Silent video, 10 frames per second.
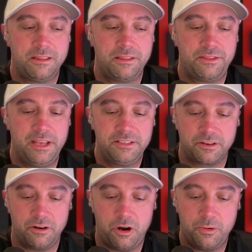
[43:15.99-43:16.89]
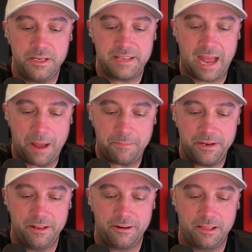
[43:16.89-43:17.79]
things are always
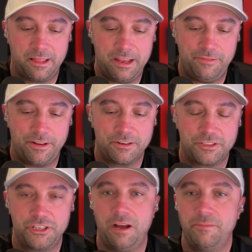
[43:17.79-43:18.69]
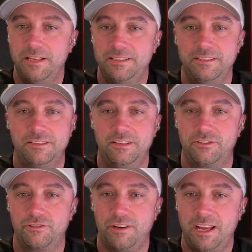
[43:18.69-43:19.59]
happening in our life, and our job isn't to
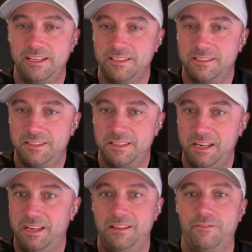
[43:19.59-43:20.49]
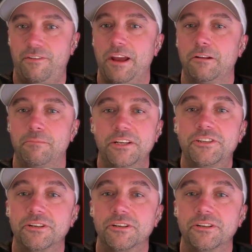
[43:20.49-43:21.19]
try to see the final picture